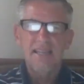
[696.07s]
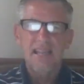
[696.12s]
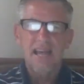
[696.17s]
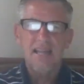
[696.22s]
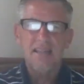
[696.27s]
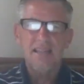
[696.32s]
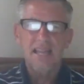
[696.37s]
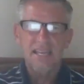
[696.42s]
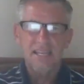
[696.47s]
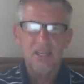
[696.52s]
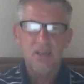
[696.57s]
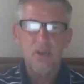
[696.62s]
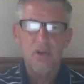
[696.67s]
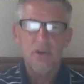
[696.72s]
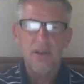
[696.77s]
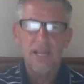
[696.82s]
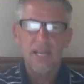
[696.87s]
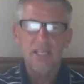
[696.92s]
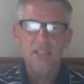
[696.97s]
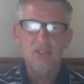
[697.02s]
Not like
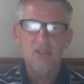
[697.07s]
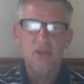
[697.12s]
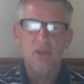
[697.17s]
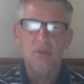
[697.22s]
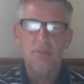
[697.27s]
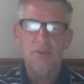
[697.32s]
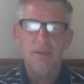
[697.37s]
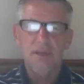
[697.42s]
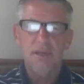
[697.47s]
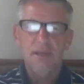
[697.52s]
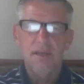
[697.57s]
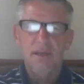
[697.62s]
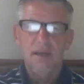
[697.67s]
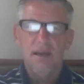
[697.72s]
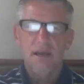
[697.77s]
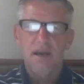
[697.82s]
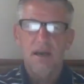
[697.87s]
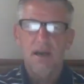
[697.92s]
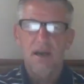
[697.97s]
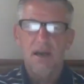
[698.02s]
your age group.
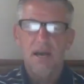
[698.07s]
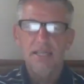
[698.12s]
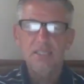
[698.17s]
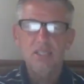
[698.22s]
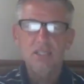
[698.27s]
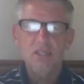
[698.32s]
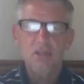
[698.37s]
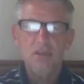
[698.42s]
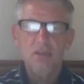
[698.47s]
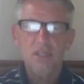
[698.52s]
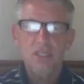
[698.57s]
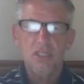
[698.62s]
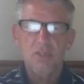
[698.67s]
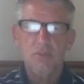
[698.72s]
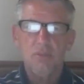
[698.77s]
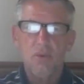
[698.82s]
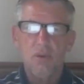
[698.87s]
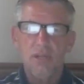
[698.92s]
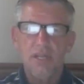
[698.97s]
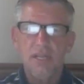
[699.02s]
I just heard
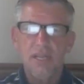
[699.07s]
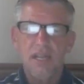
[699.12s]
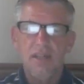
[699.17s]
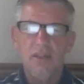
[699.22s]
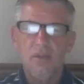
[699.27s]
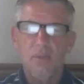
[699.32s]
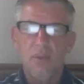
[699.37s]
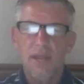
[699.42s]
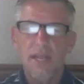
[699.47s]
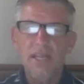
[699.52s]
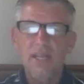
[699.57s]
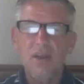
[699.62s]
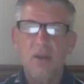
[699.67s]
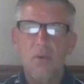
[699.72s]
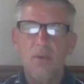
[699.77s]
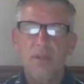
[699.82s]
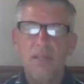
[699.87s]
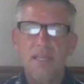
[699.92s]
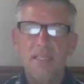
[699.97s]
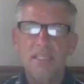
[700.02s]
this morning on the radio
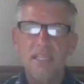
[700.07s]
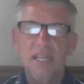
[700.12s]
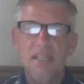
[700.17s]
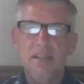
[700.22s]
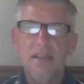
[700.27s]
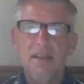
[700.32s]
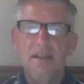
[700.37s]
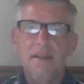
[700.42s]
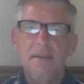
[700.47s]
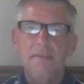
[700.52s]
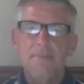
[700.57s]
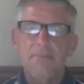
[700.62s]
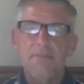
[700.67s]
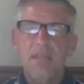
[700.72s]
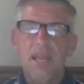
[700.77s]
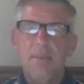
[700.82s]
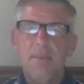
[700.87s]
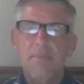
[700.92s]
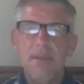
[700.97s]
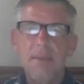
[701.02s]
where they said
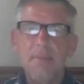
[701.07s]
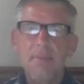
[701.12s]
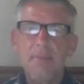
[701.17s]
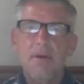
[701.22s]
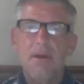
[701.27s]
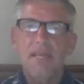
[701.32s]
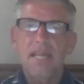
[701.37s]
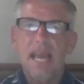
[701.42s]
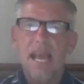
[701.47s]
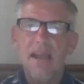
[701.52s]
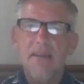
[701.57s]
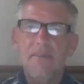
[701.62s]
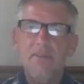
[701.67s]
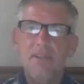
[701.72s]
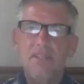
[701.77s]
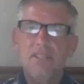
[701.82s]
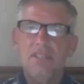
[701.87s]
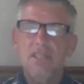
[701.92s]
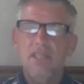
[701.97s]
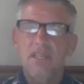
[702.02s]
that people on
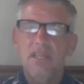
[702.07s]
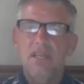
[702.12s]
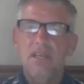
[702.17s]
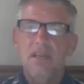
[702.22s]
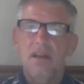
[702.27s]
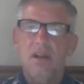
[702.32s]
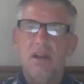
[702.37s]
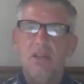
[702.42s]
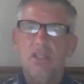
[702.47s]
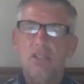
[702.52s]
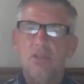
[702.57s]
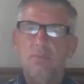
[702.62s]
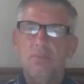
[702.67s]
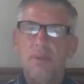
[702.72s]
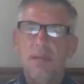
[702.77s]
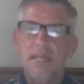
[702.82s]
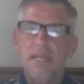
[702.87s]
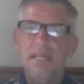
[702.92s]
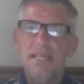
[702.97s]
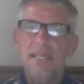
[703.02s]
average are
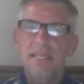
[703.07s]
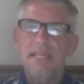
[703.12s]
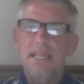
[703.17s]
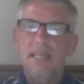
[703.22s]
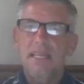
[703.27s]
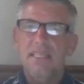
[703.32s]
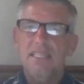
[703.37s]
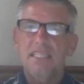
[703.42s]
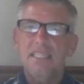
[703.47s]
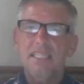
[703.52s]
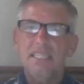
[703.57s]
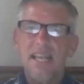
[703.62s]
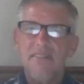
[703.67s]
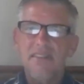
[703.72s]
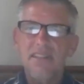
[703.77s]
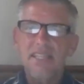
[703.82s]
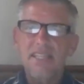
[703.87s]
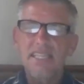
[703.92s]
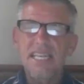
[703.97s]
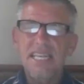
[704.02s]
spending
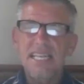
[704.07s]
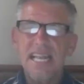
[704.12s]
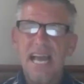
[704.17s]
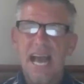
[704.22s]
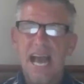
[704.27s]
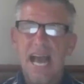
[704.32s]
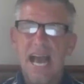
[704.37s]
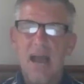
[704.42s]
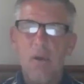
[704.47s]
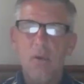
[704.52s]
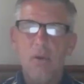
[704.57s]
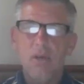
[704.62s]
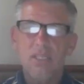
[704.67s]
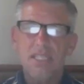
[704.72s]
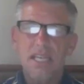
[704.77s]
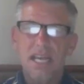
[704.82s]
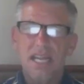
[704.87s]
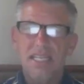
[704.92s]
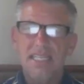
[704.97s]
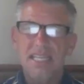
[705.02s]
17
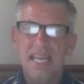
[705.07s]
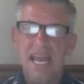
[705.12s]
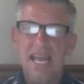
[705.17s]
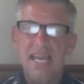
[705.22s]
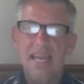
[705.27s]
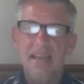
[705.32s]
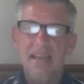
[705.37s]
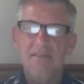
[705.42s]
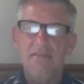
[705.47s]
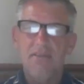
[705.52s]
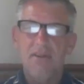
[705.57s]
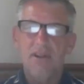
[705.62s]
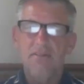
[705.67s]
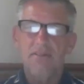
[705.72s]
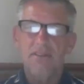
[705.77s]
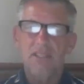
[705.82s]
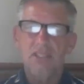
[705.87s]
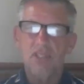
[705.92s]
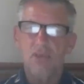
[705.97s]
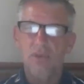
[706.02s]
hours a day in front
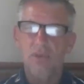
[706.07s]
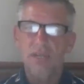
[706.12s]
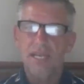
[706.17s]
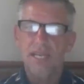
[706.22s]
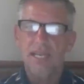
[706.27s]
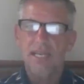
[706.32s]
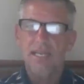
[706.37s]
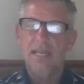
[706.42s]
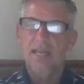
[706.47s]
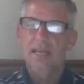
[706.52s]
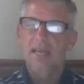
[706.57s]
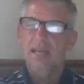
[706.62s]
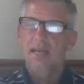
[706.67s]
of a screen.